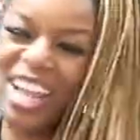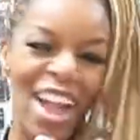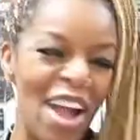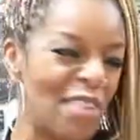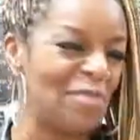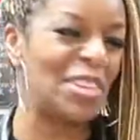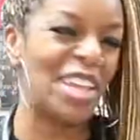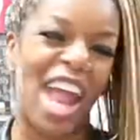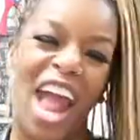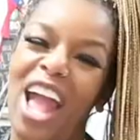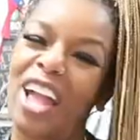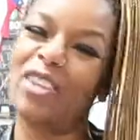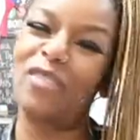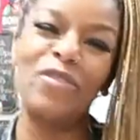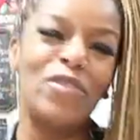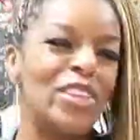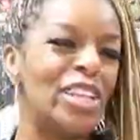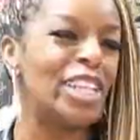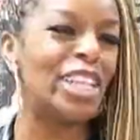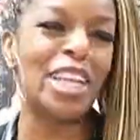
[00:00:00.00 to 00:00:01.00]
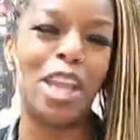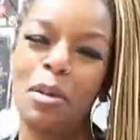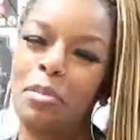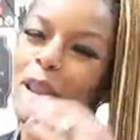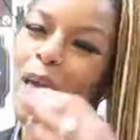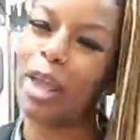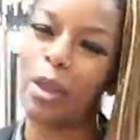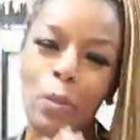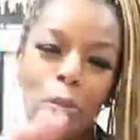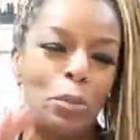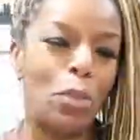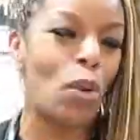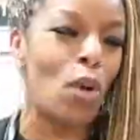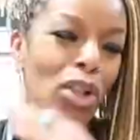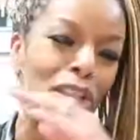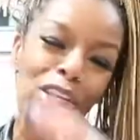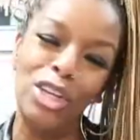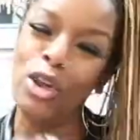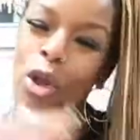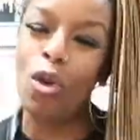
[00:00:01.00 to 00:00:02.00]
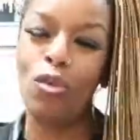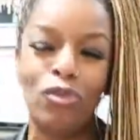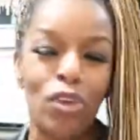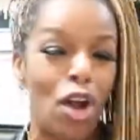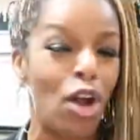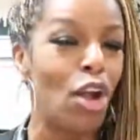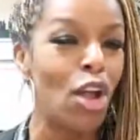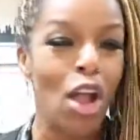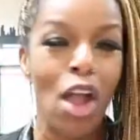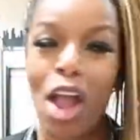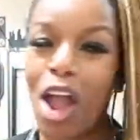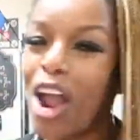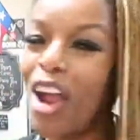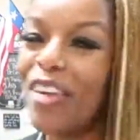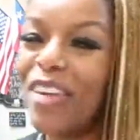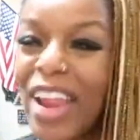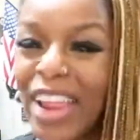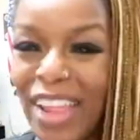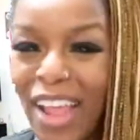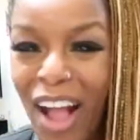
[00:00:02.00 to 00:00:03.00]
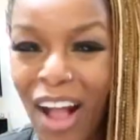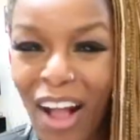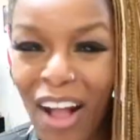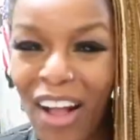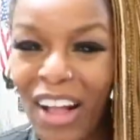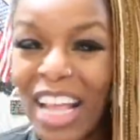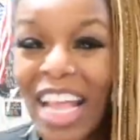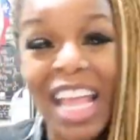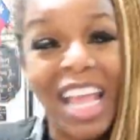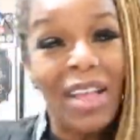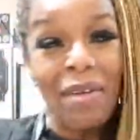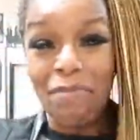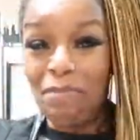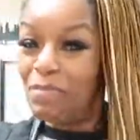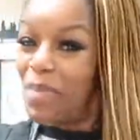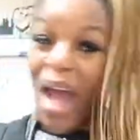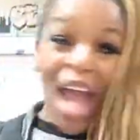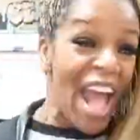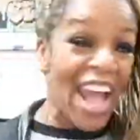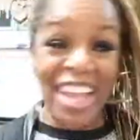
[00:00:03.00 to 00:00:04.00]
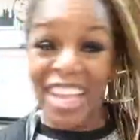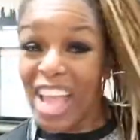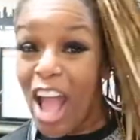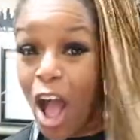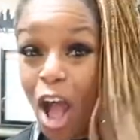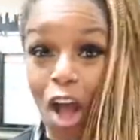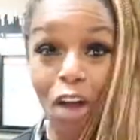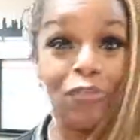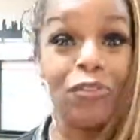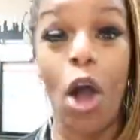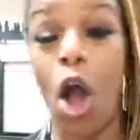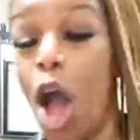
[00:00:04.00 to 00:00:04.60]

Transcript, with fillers: coming i can feel it come like boiling over all right y'all bye y'all